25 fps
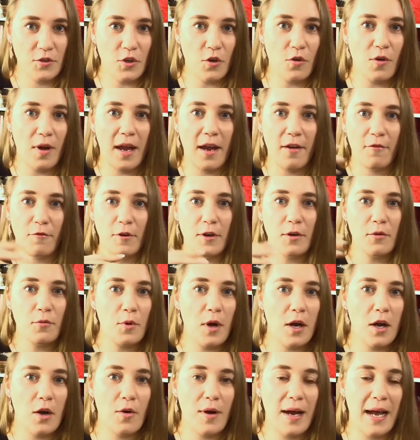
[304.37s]
So every
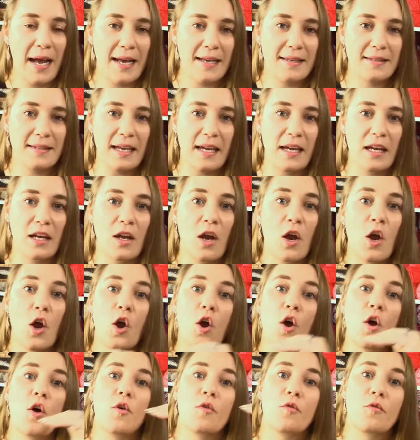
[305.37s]
row has a
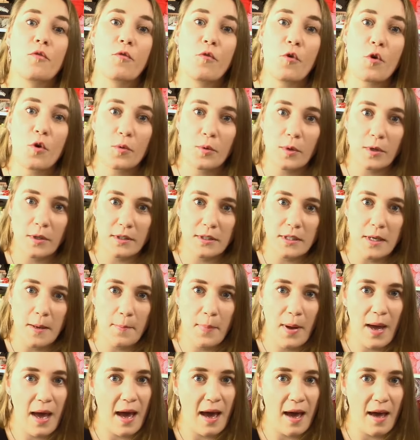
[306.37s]
forward
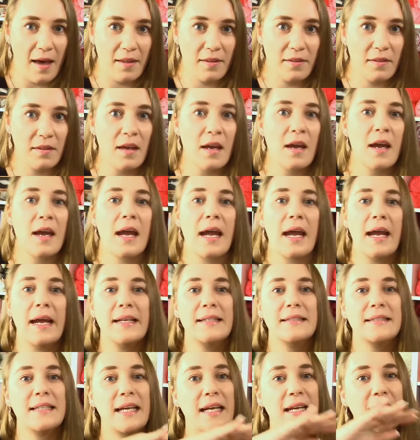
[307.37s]
path
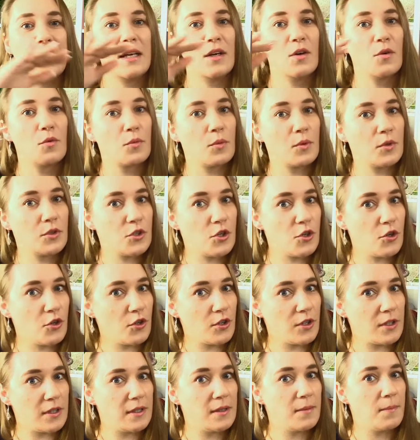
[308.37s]
and a
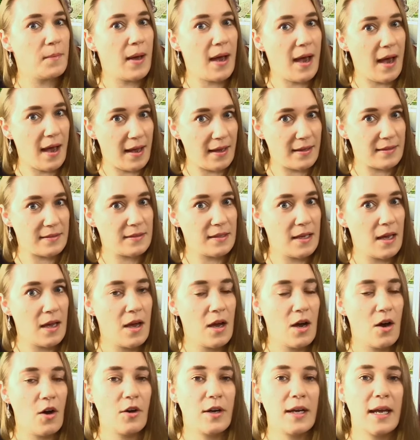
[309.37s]
return path.
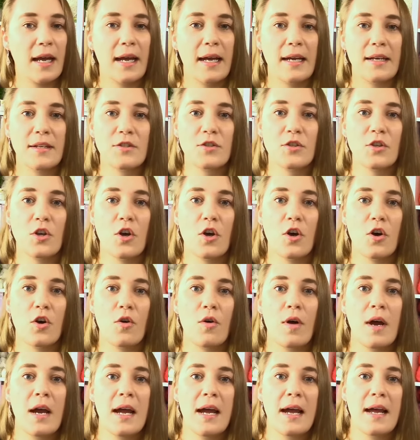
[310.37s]
Okay,
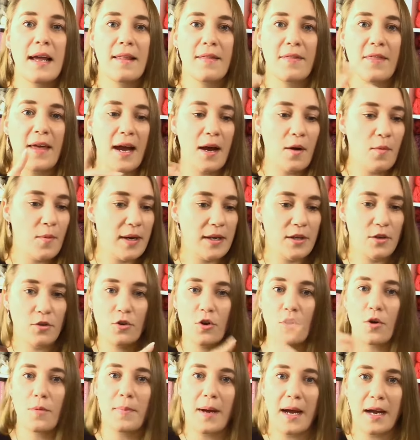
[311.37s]
so that way
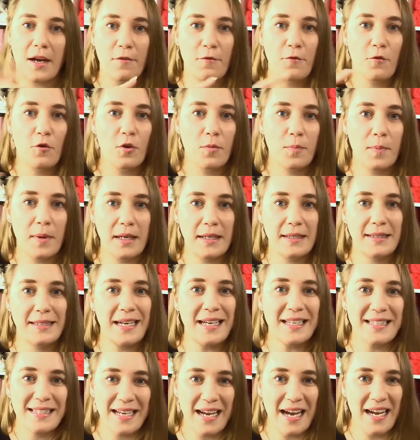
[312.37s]
you're going back and forth, but it
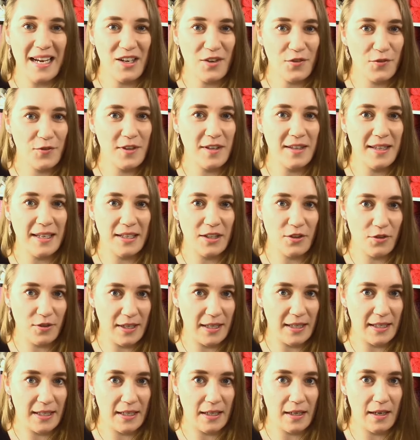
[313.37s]
does kind of feel like you're
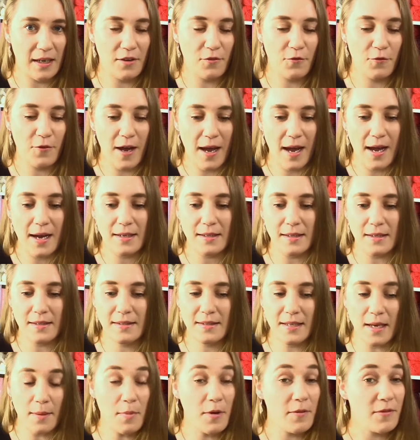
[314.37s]
knitting. In fact,
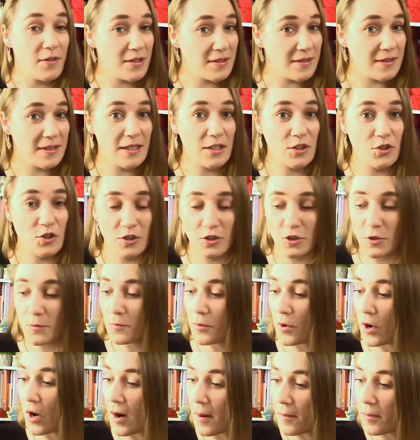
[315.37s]
some of the stitches you
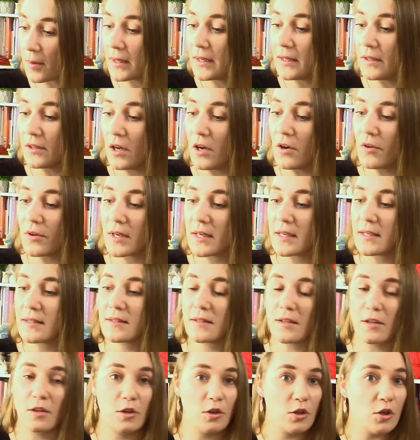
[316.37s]
probably
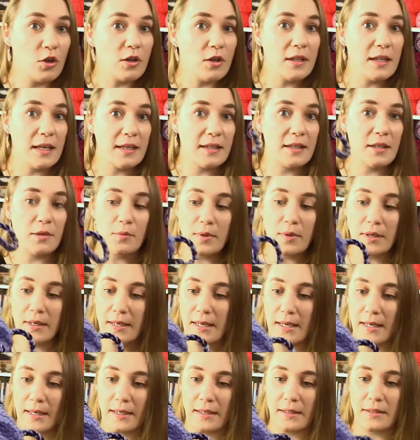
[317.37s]
noticed look like they were
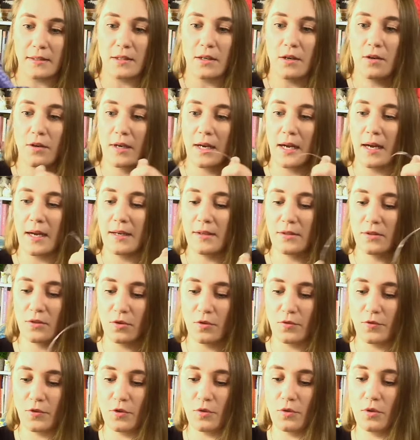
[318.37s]
knitted. Okay,
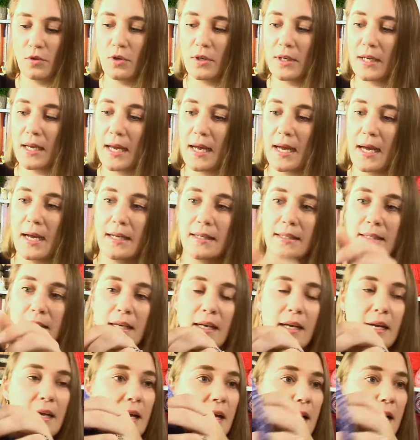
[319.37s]
so if you look at